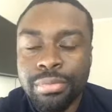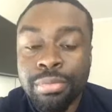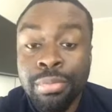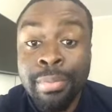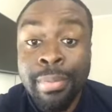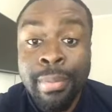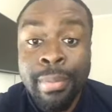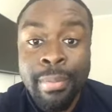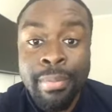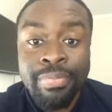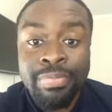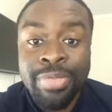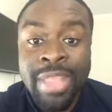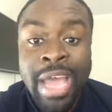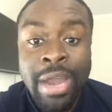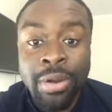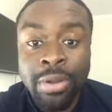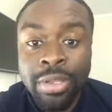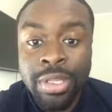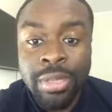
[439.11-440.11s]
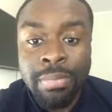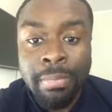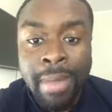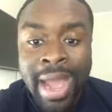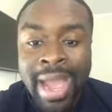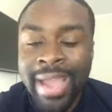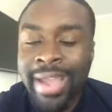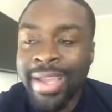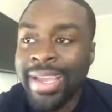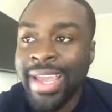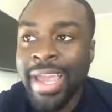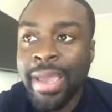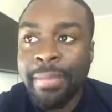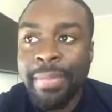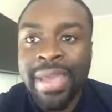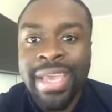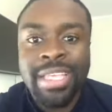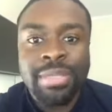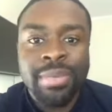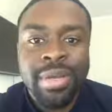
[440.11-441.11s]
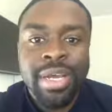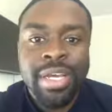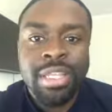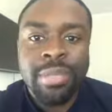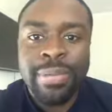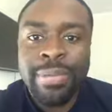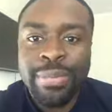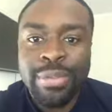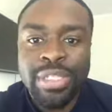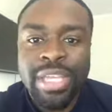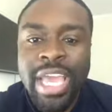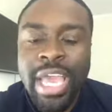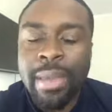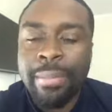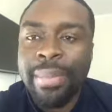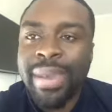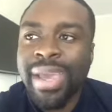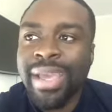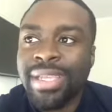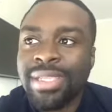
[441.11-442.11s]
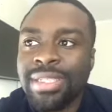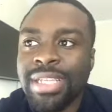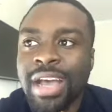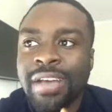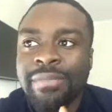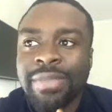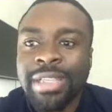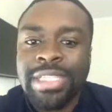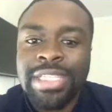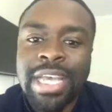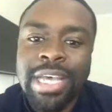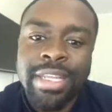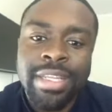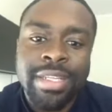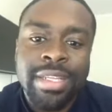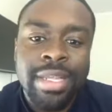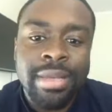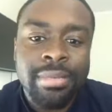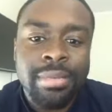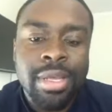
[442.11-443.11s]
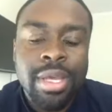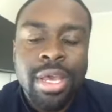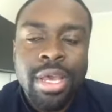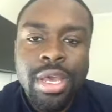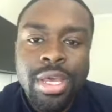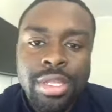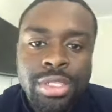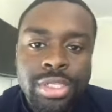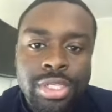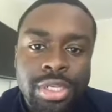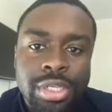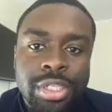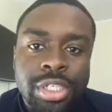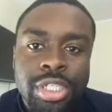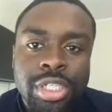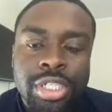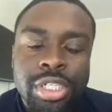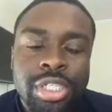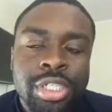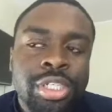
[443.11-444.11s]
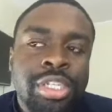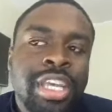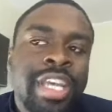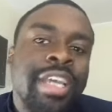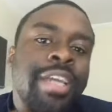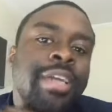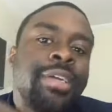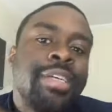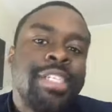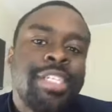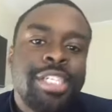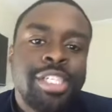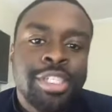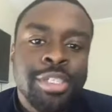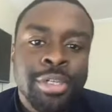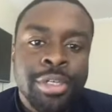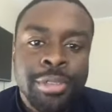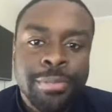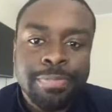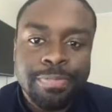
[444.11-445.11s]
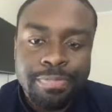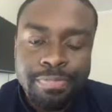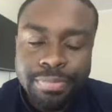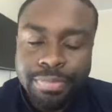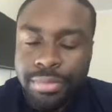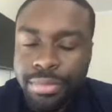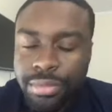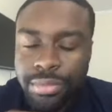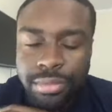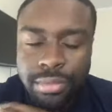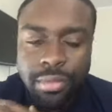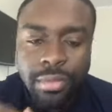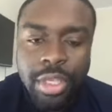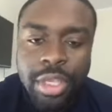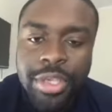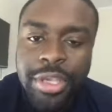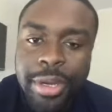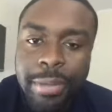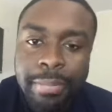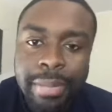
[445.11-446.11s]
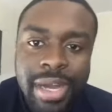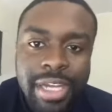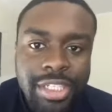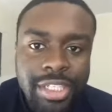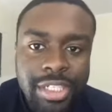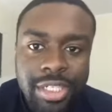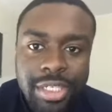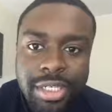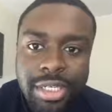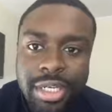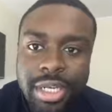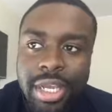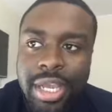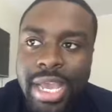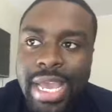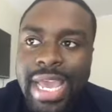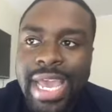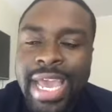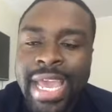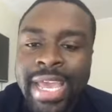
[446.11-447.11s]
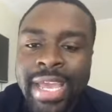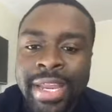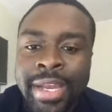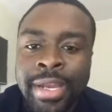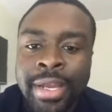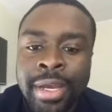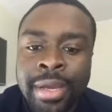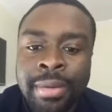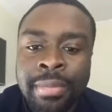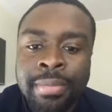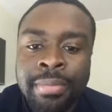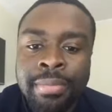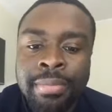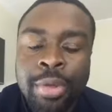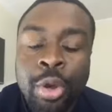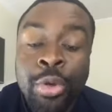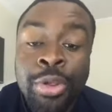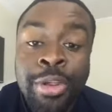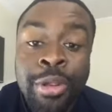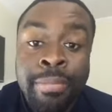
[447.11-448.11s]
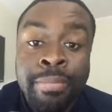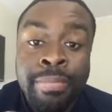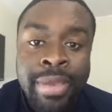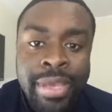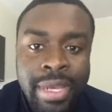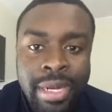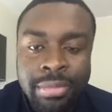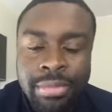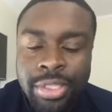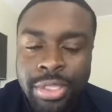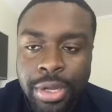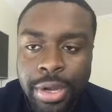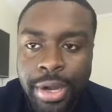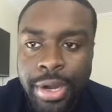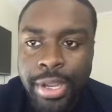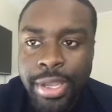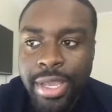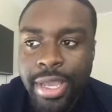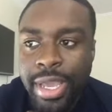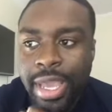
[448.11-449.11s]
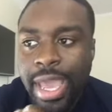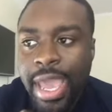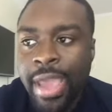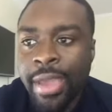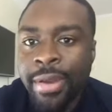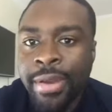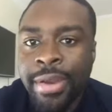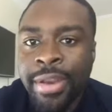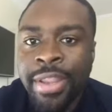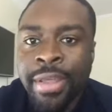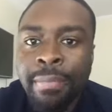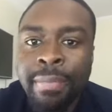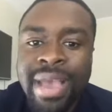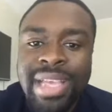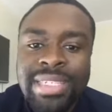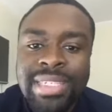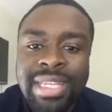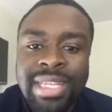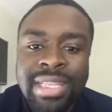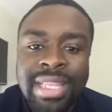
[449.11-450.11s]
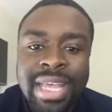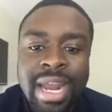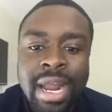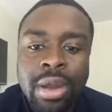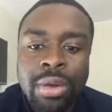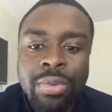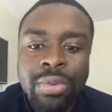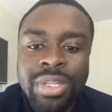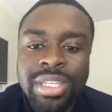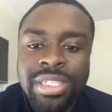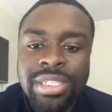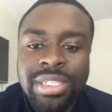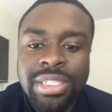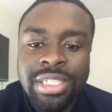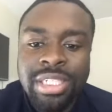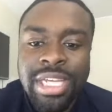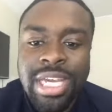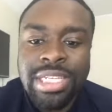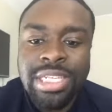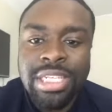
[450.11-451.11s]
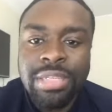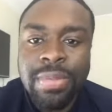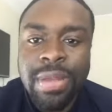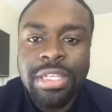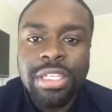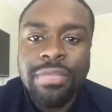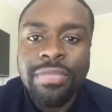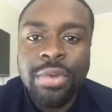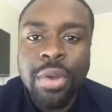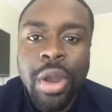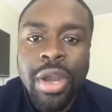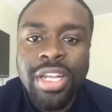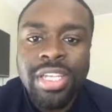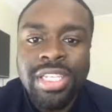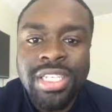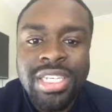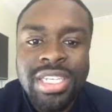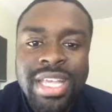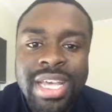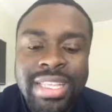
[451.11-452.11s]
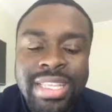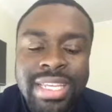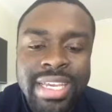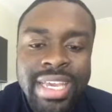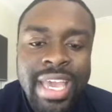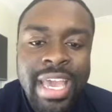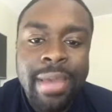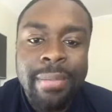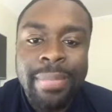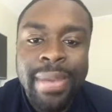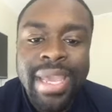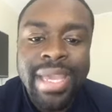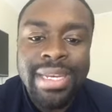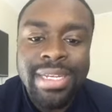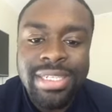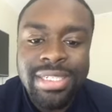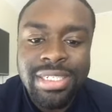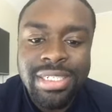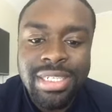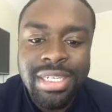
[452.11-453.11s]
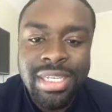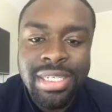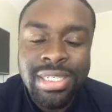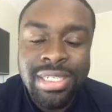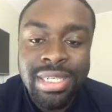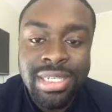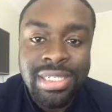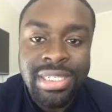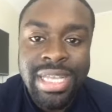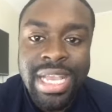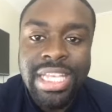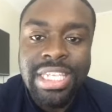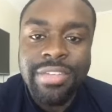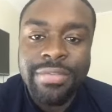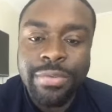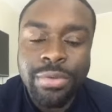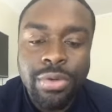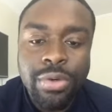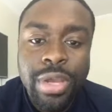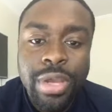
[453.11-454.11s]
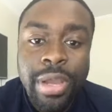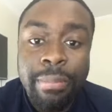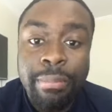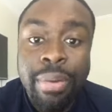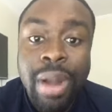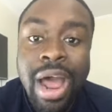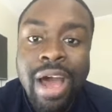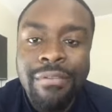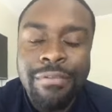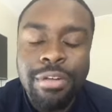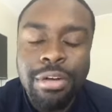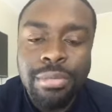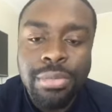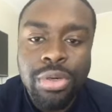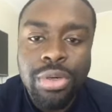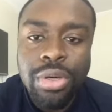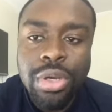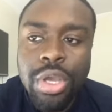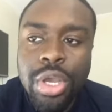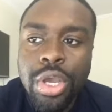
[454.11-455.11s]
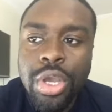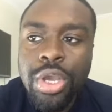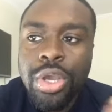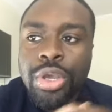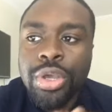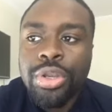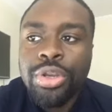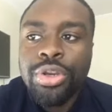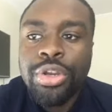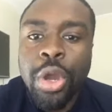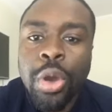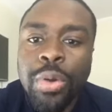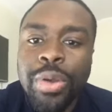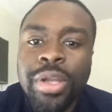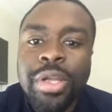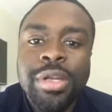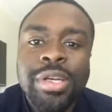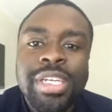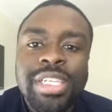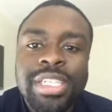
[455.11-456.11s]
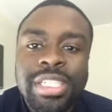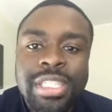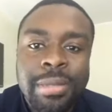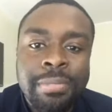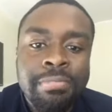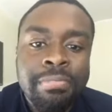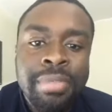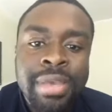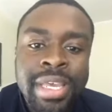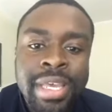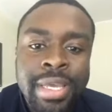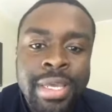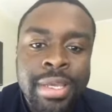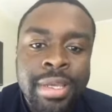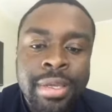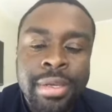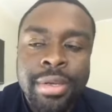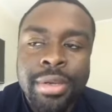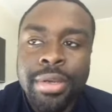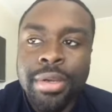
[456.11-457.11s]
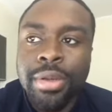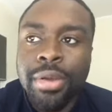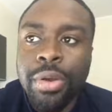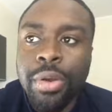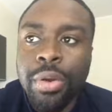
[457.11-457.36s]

not only my campaigns but other people's campaigns. I've been telling them to just increase your your budget and um, or your bid. I'm sorry. And the best thing that I'll really suggest, especially if you already see that the campaign is is successful and profitable, don't increase the bid